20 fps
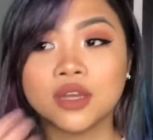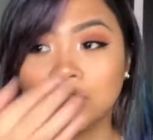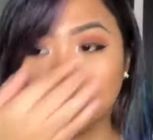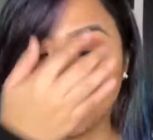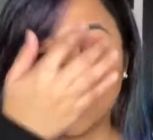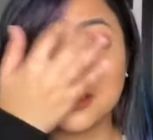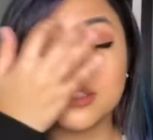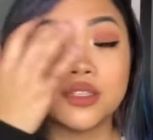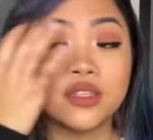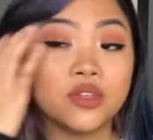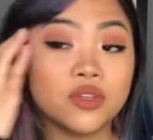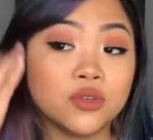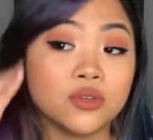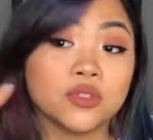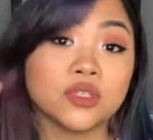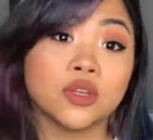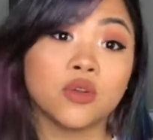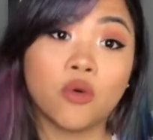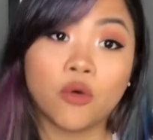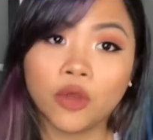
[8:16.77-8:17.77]
unless you
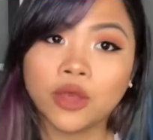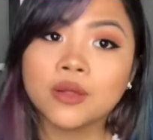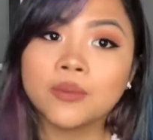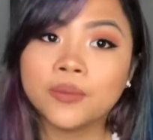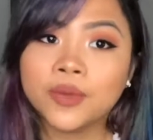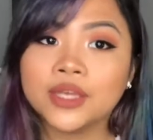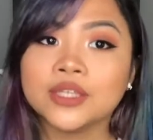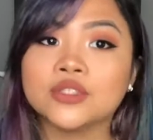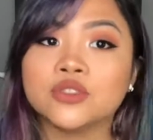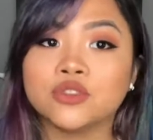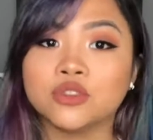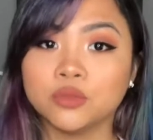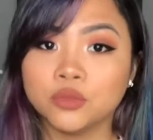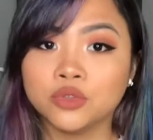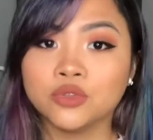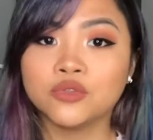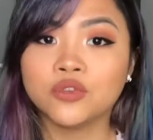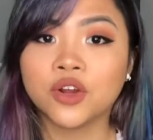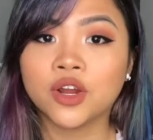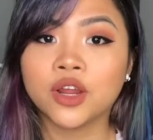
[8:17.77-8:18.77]
use an oil-based
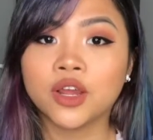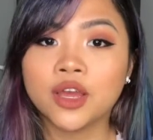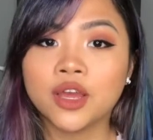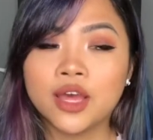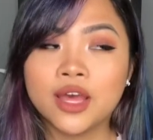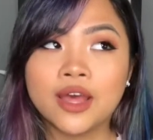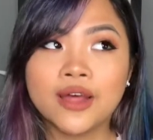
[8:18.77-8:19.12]
remover.